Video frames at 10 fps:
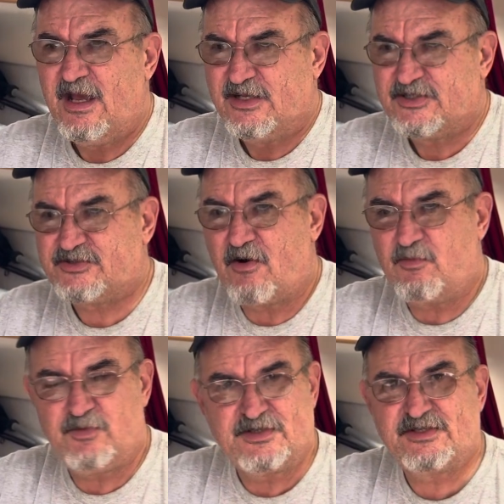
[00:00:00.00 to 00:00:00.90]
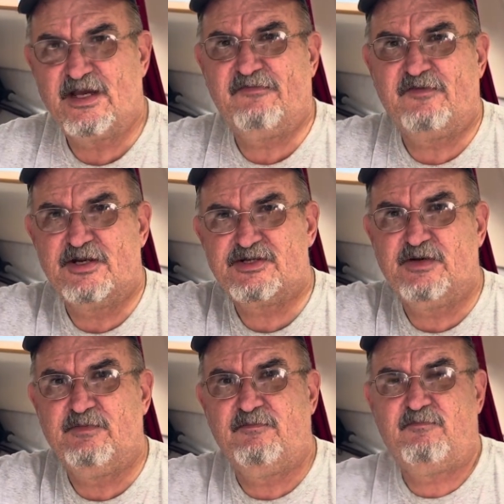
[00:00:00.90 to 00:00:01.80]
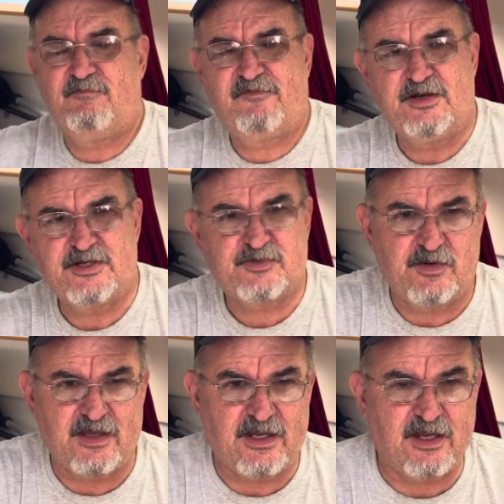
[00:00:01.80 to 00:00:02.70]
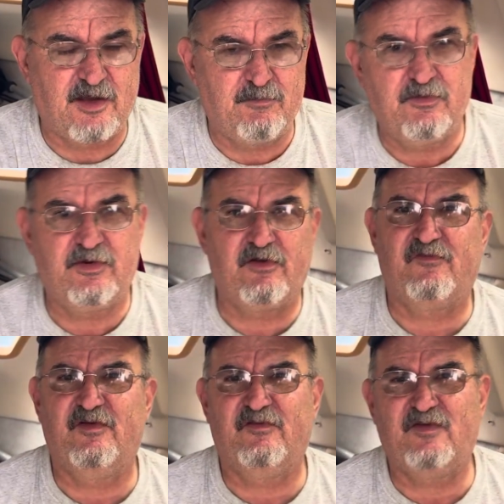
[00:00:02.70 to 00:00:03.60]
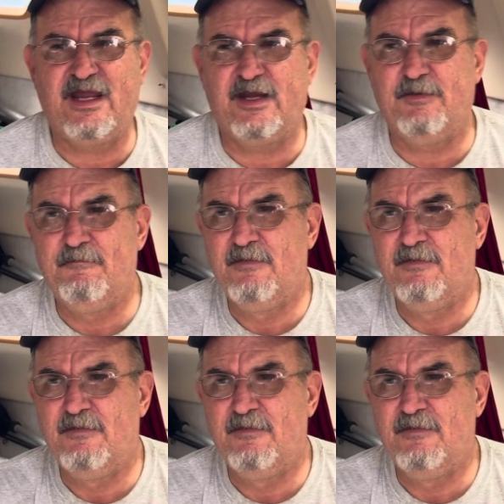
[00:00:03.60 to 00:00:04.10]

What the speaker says: Started with a Sunfish and finished with a Mutineer 15.